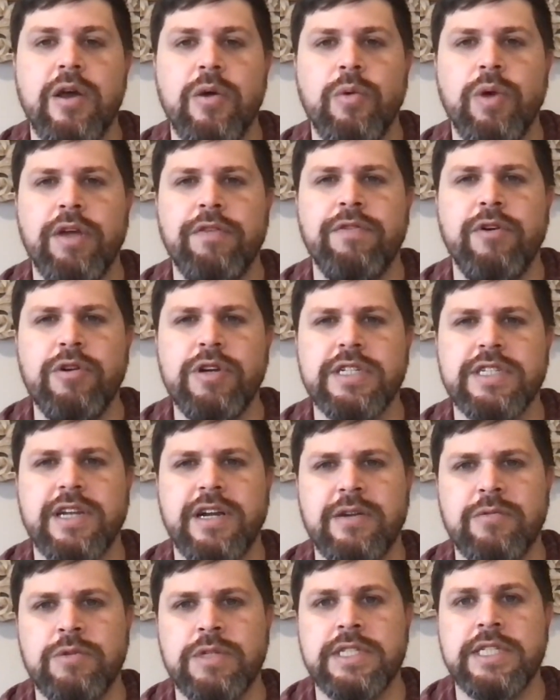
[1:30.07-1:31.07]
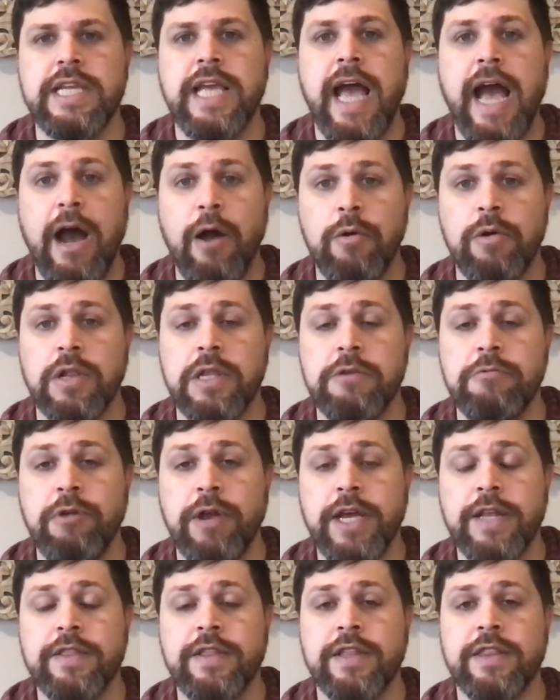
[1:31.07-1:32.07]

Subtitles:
What I focused on was the hourly rate